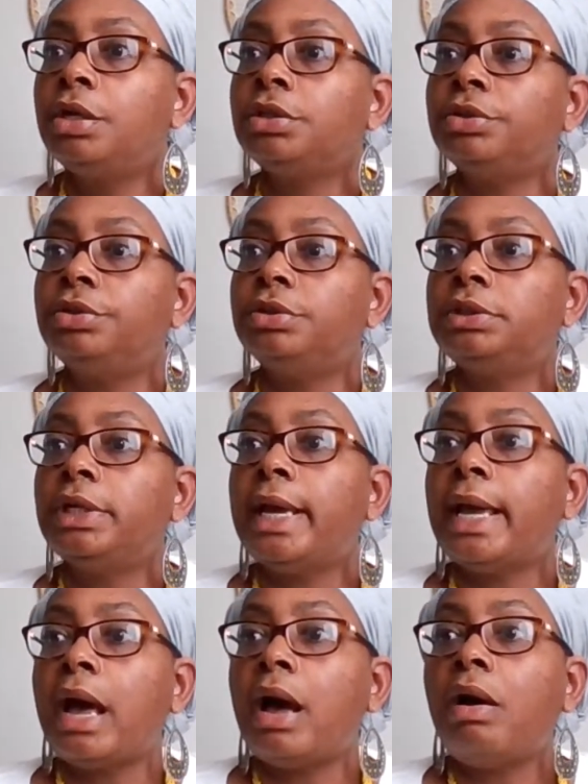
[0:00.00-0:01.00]
So you're saying,
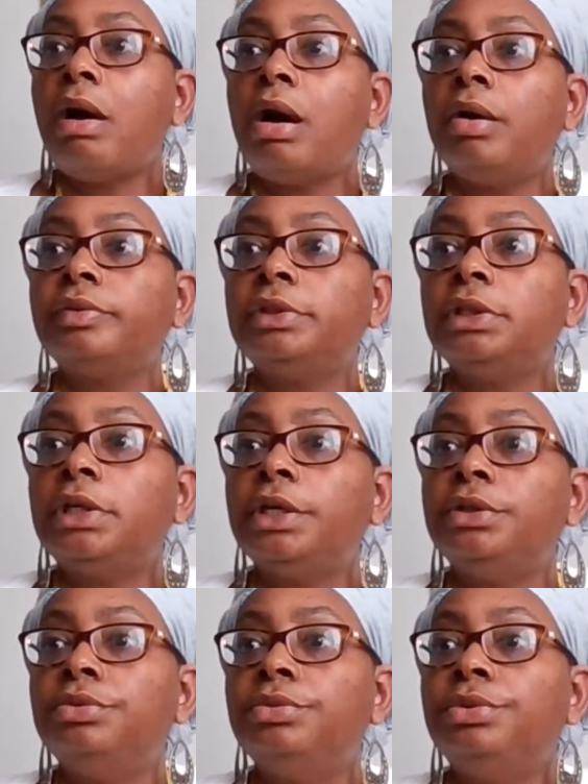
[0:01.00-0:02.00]
how often
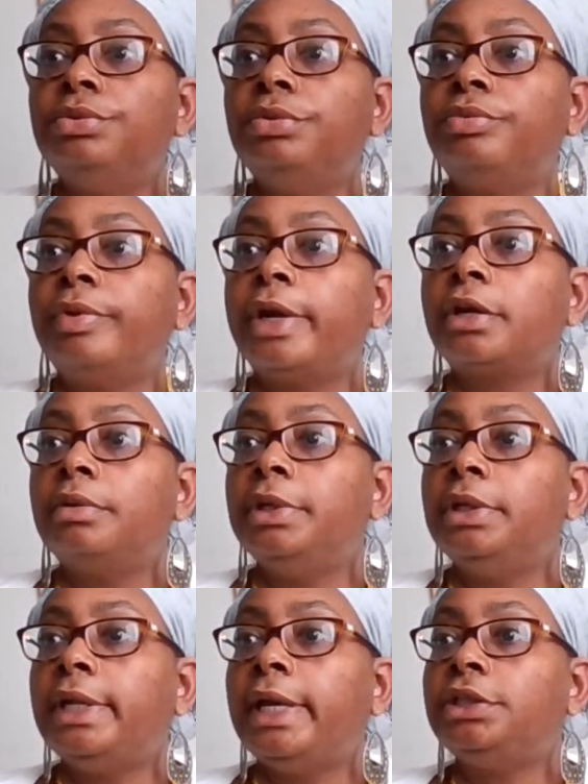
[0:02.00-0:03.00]
can you do the
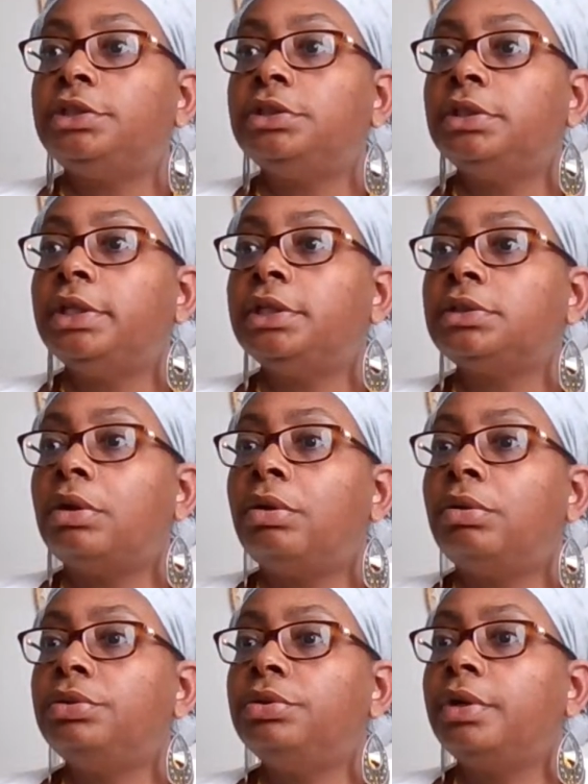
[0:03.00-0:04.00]
recommendation that's
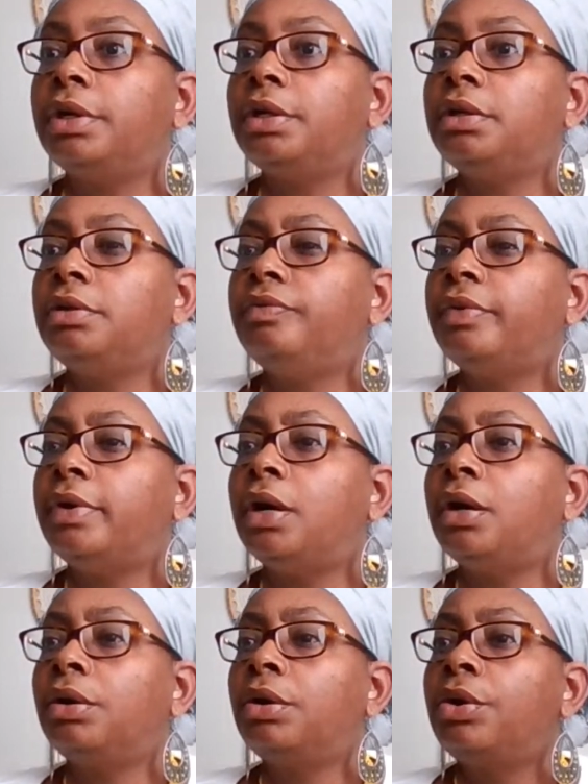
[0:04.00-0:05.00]
on your
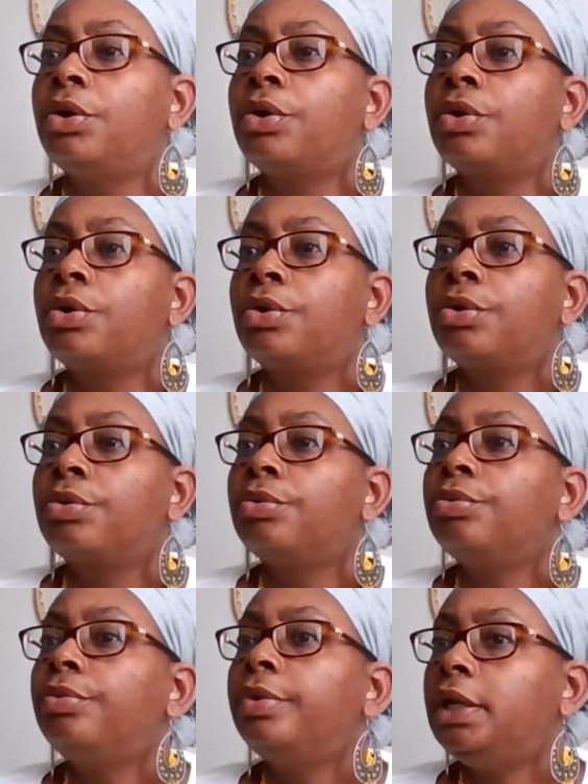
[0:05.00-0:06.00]
Ifa
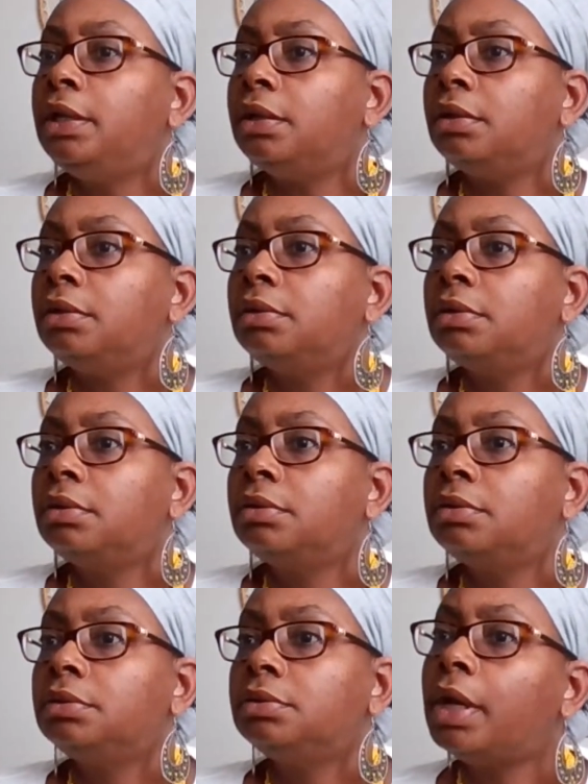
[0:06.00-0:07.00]
reading?
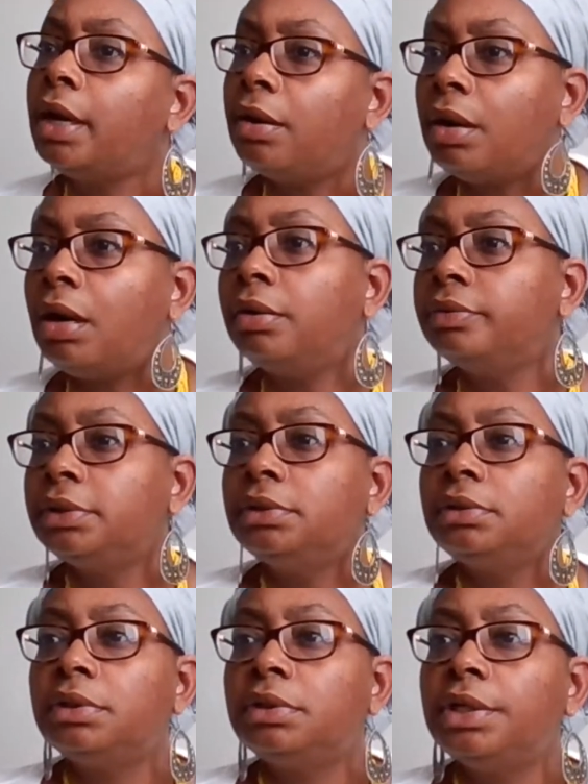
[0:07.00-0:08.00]
How
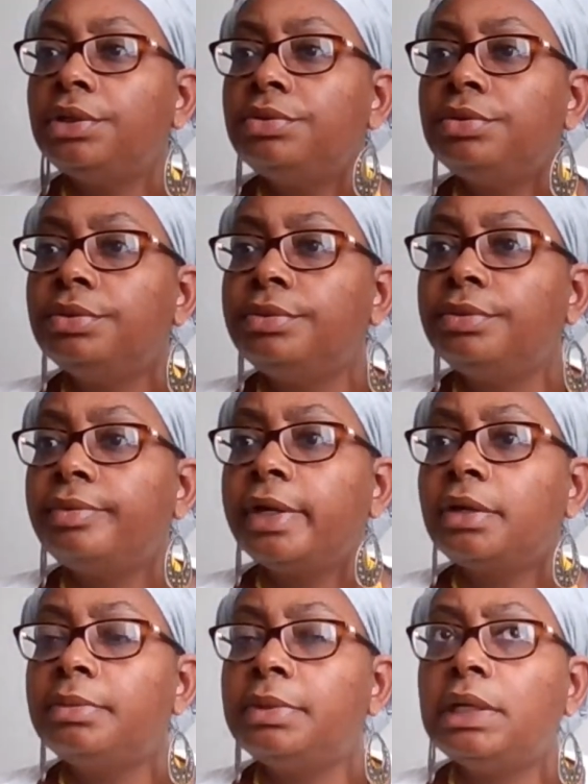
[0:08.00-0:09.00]
often can you do the
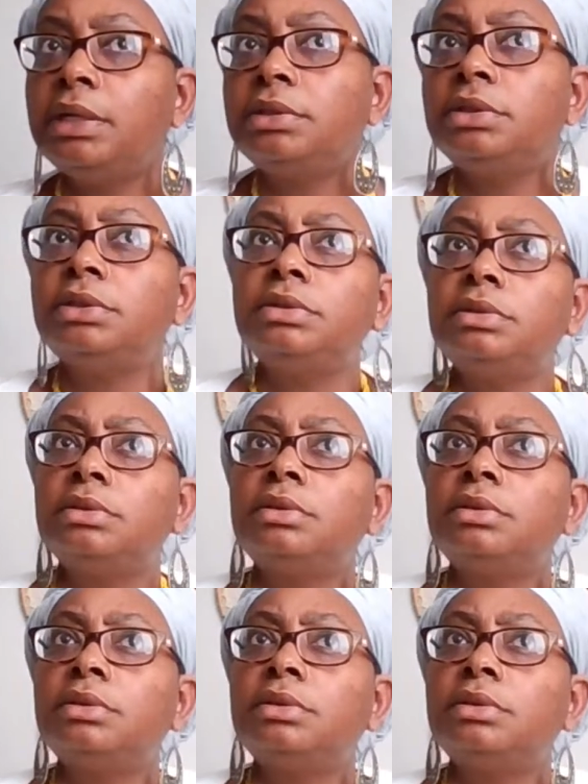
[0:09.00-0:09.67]
recommendation?